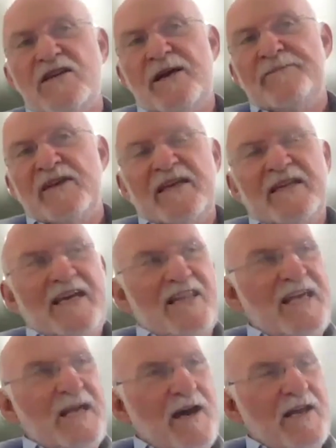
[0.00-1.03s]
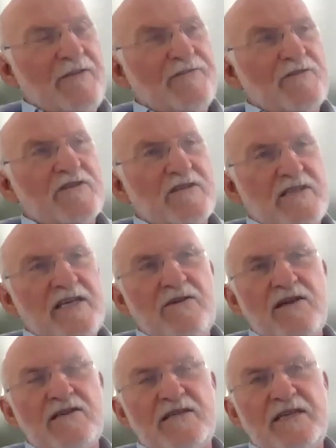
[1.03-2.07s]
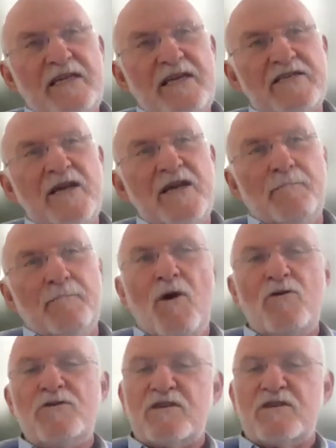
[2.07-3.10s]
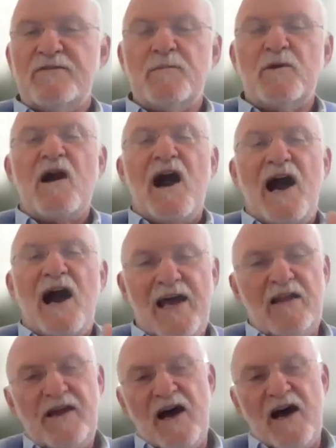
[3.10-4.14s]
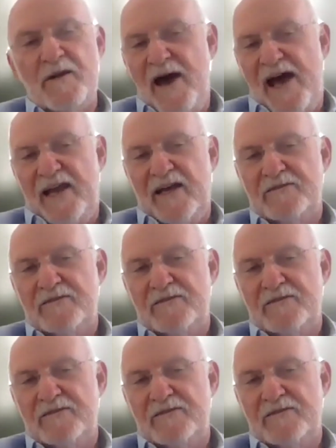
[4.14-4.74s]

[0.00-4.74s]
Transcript: And the other thing about inference is interesting is most of them are highly automatic.